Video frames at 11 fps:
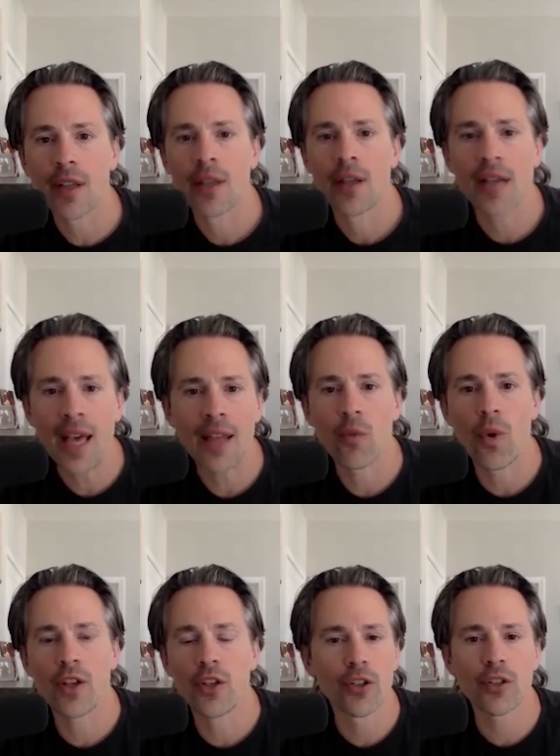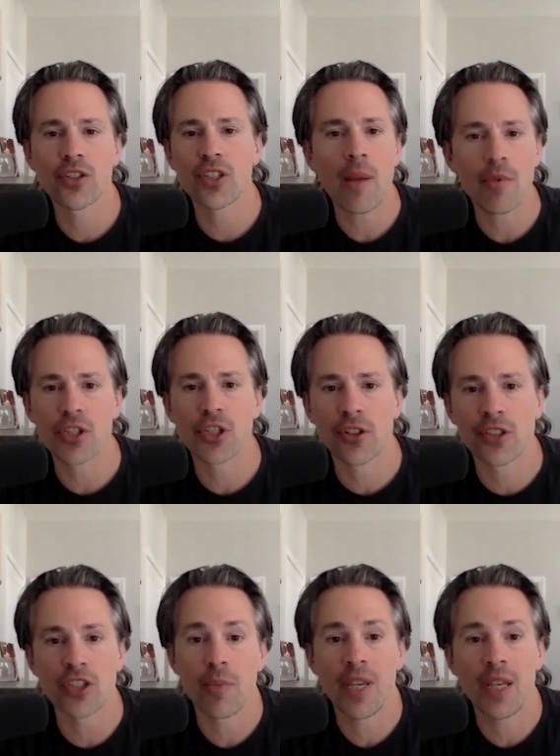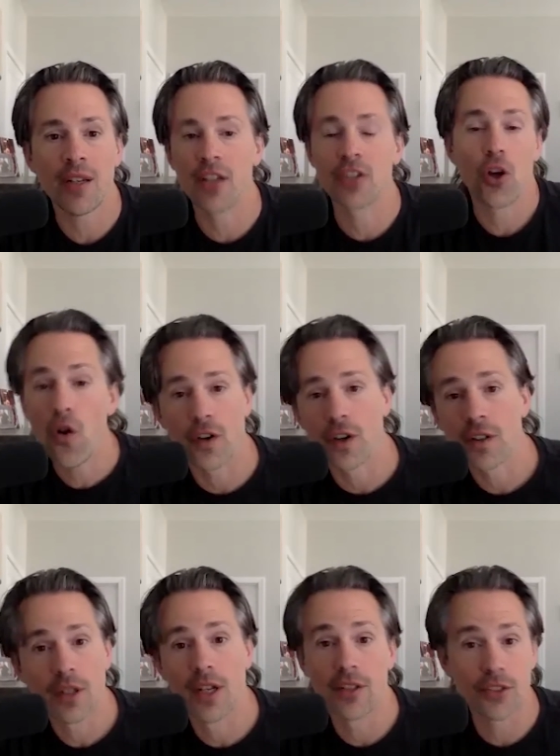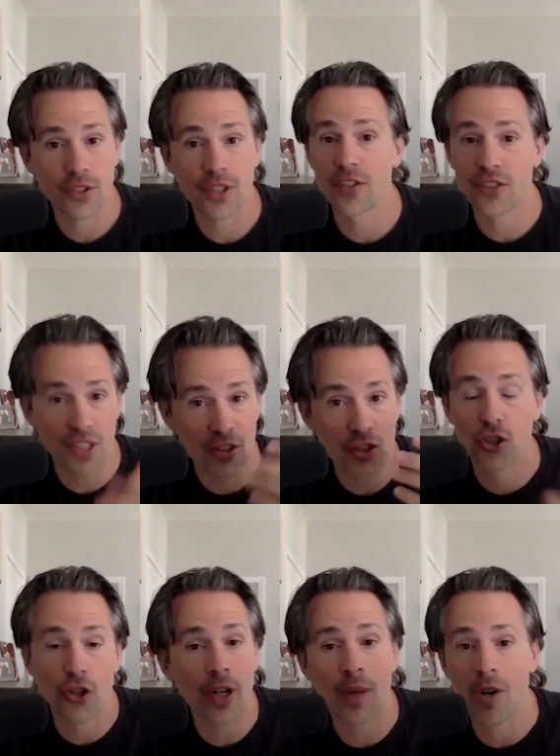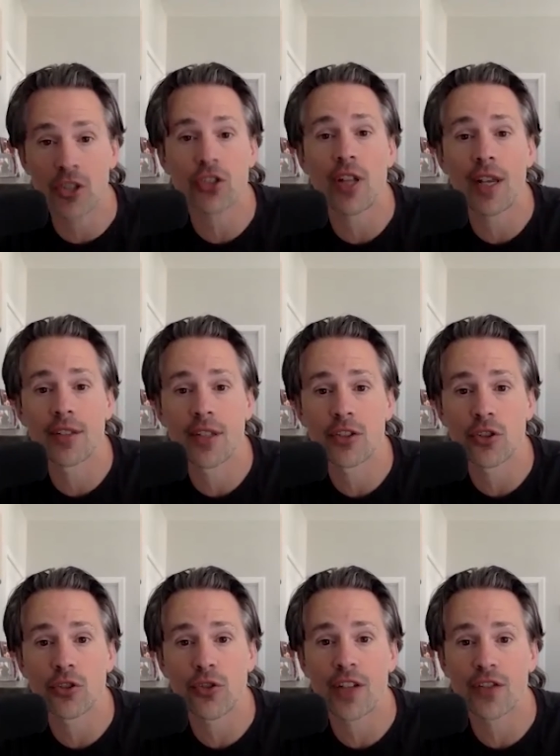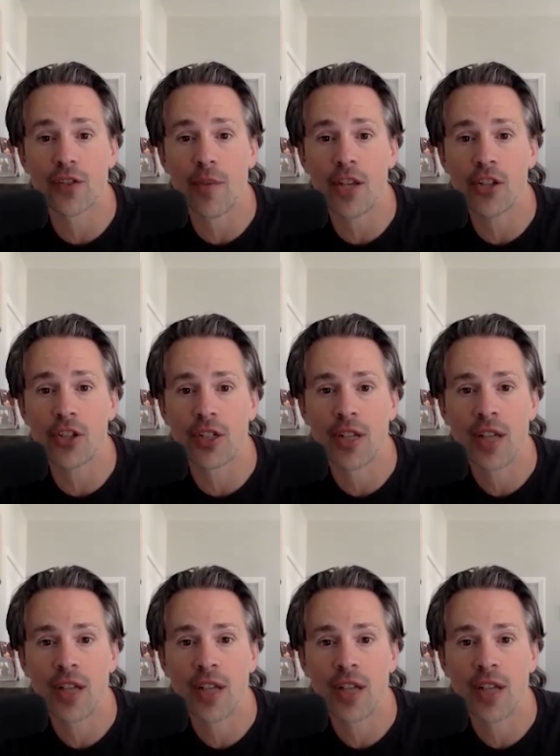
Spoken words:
Again, when you're cybersecurity, it doesn't mean it's over. It's a journey, much like digital transformation.